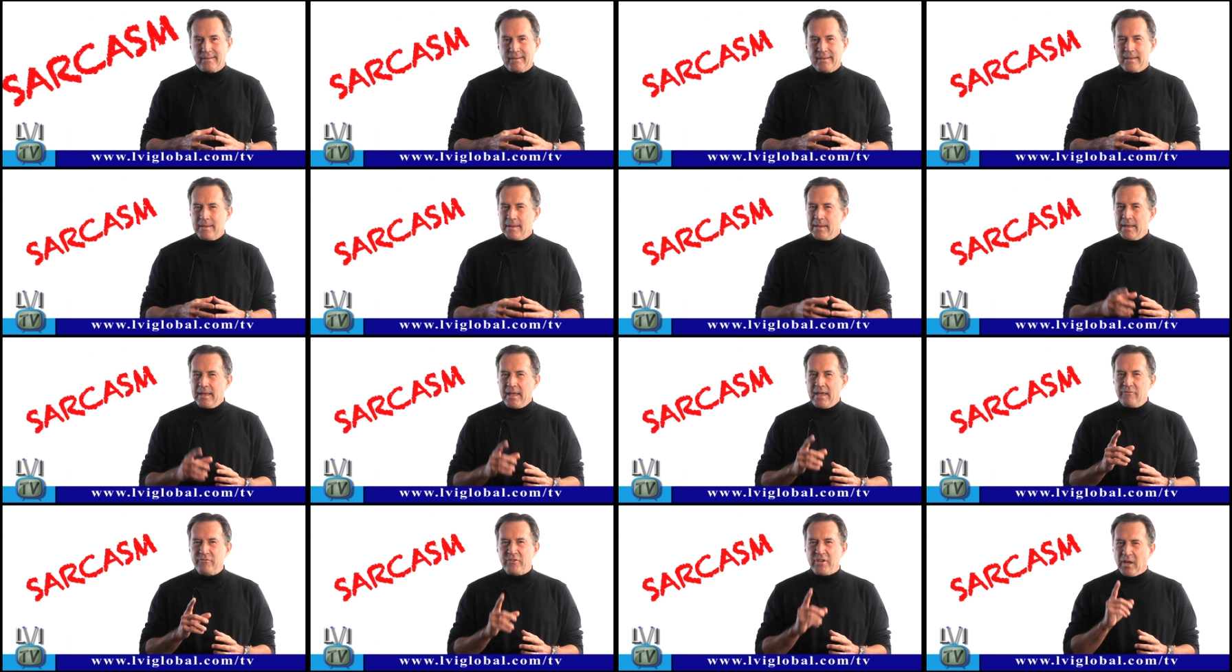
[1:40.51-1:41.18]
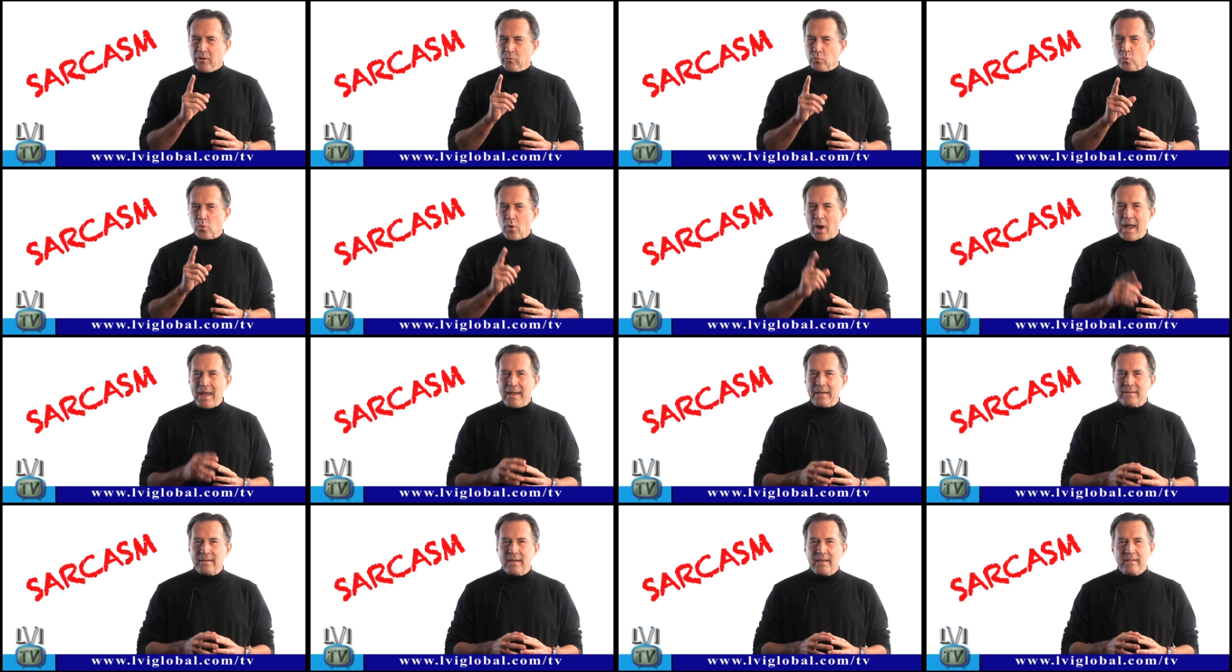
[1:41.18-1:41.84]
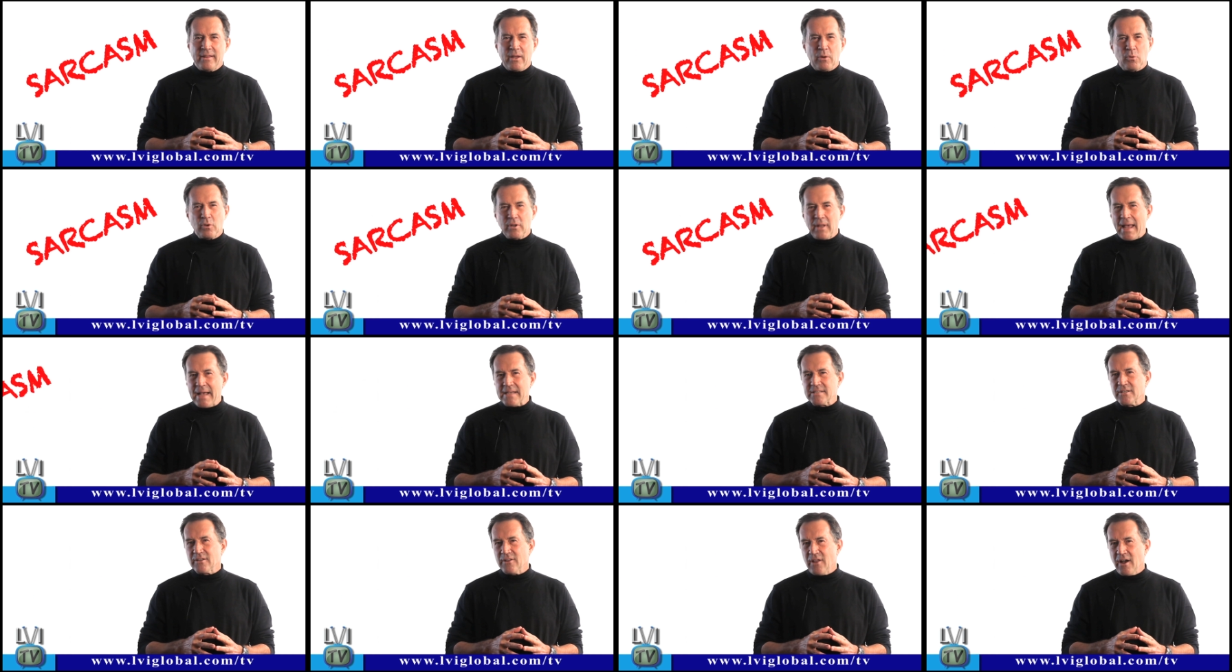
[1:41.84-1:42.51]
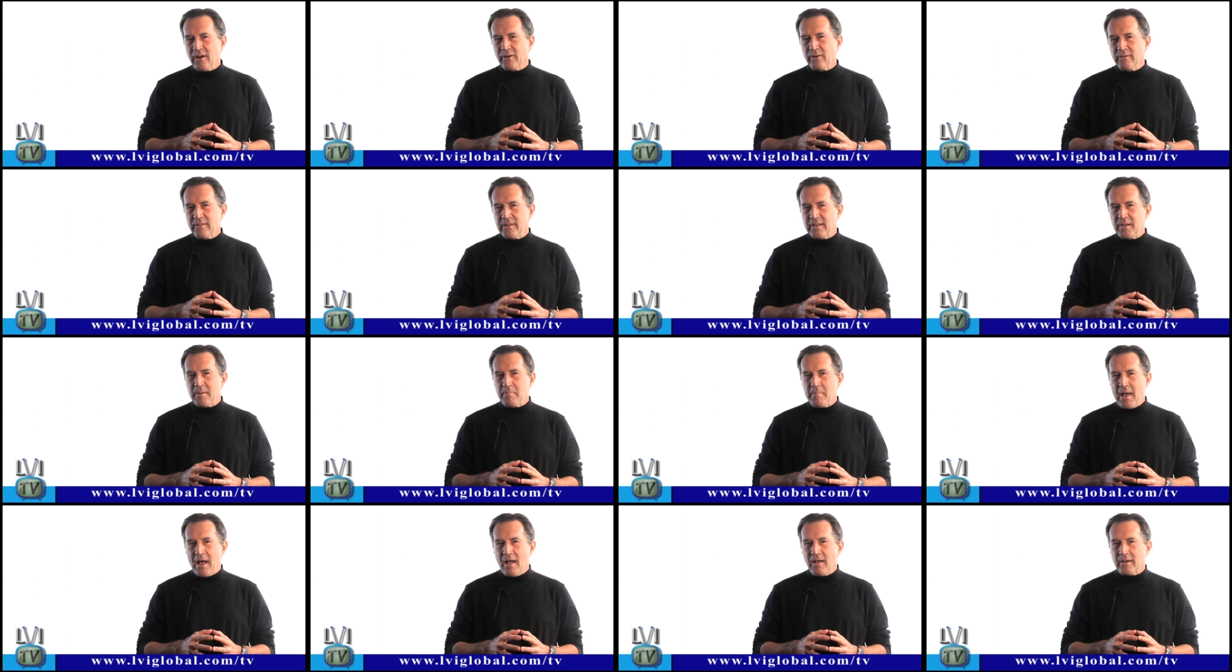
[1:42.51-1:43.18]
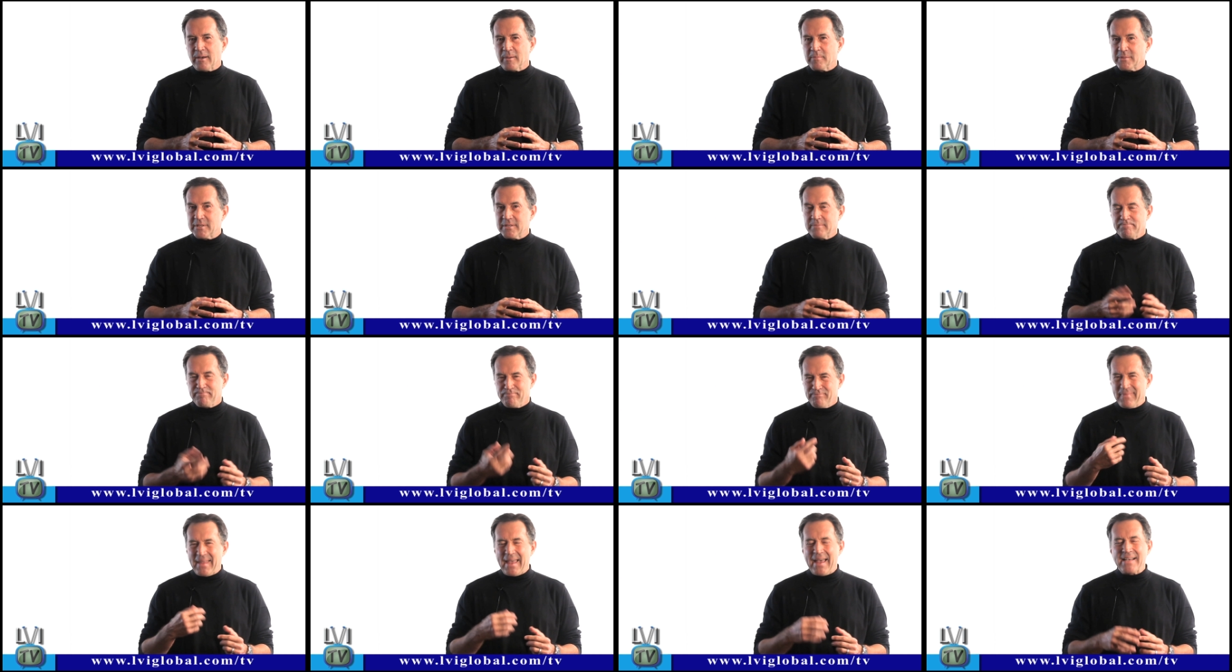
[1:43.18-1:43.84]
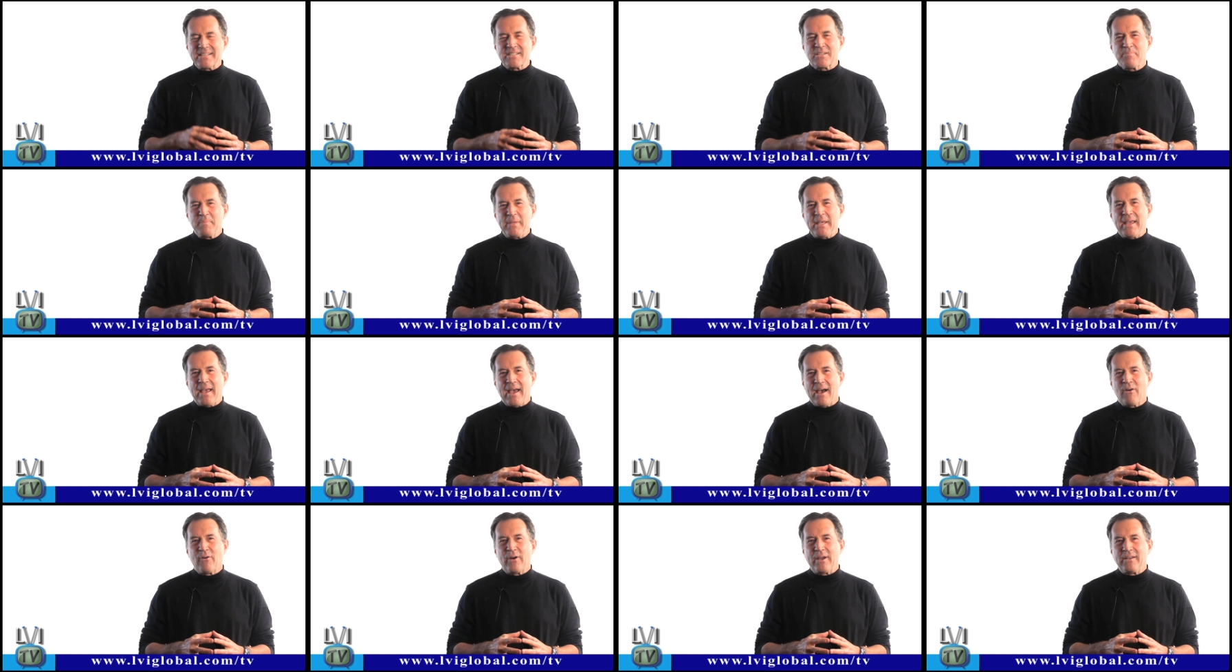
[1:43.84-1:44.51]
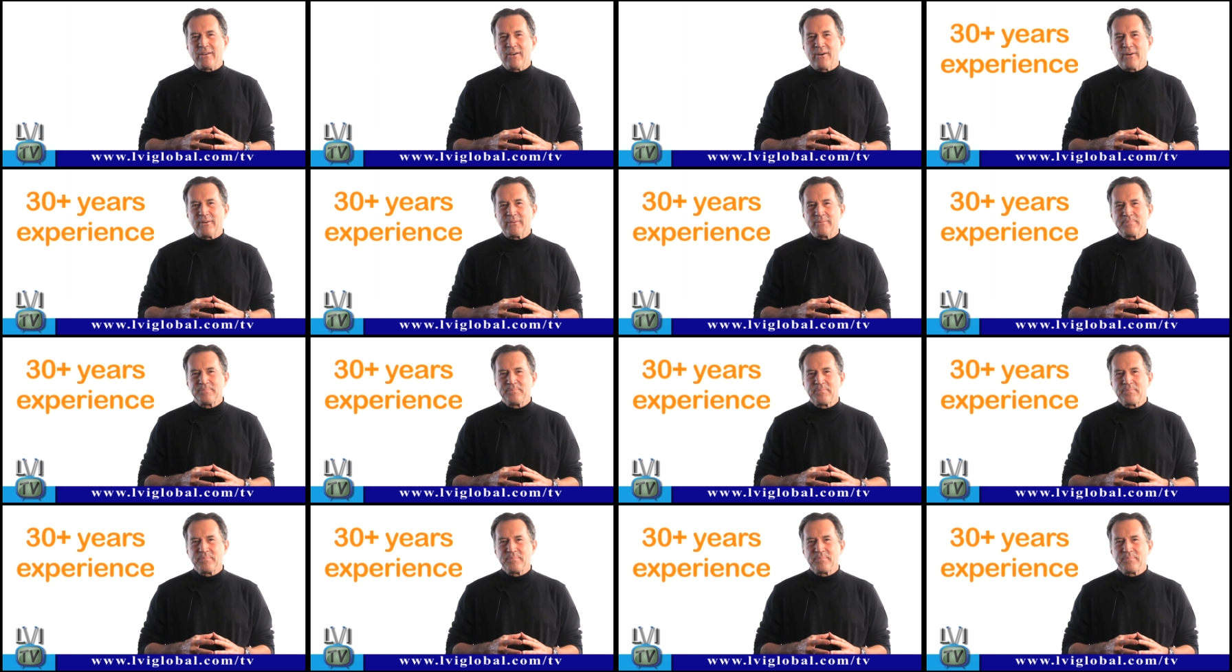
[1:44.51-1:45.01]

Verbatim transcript: If done right, they will last longer than amalgams. Ask me how I know.